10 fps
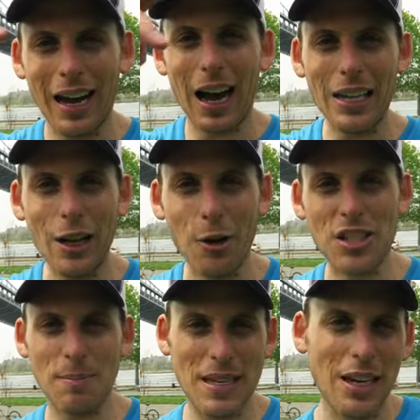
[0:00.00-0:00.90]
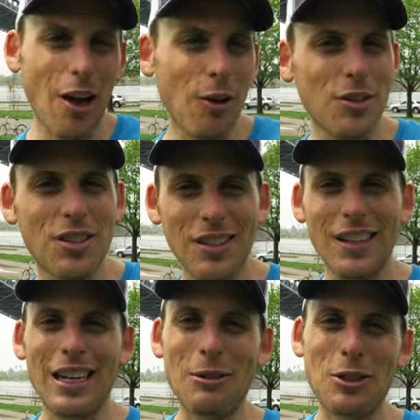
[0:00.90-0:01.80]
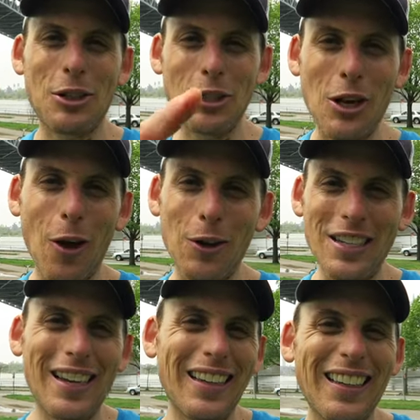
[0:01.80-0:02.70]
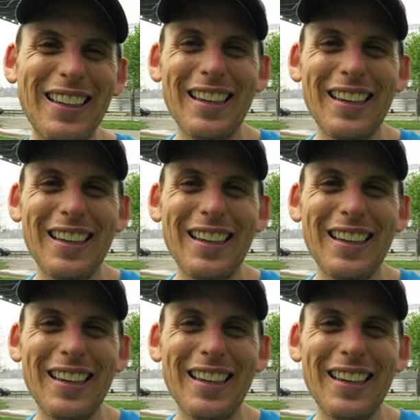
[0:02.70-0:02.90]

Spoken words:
Adios, amigos. It was good knowing you.